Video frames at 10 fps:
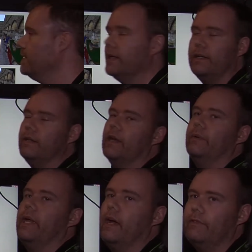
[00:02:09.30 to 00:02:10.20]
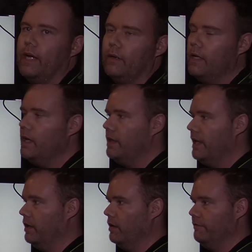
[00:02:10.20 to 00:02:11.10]
technique that we have now
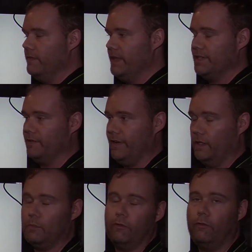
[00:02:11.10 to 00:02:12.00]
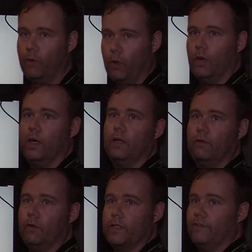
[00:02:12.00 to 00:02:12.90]
that are, that's available for,
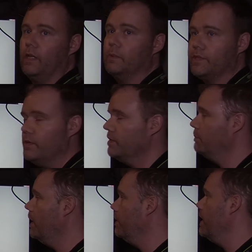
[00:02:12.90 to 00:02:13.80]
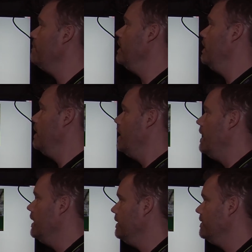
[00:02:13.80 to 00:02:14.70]
for developers through this program
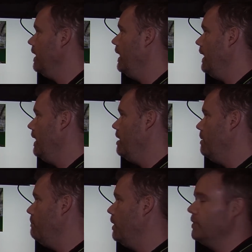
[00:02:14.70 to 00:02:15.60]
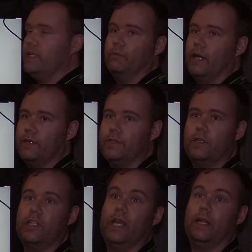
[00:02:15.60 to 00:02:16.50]
is uh, multi-res
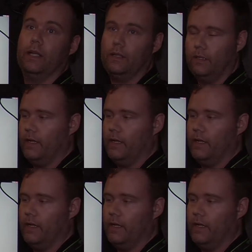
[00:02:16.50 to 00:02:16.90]
shading.